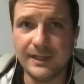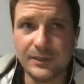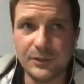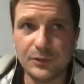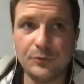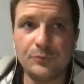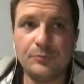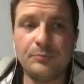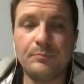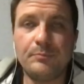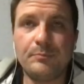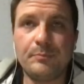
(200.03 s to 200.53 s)

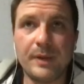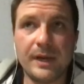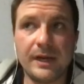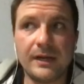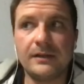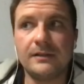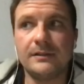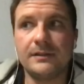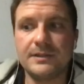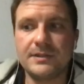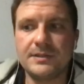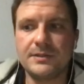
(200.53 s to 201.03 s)
you
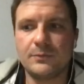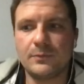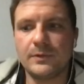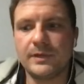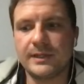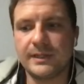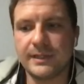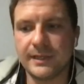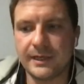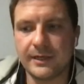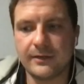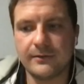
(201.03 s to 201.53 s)
barely
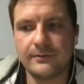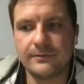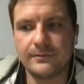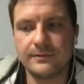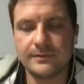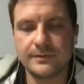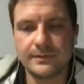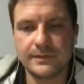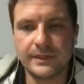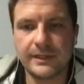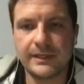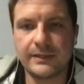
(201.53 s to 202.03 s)
squeaked it out.
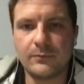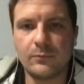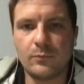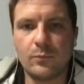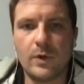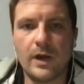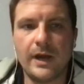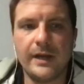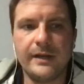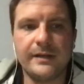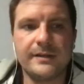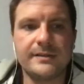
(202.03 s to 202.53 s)
Like,
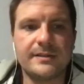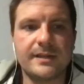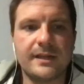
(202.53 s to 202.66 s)
why does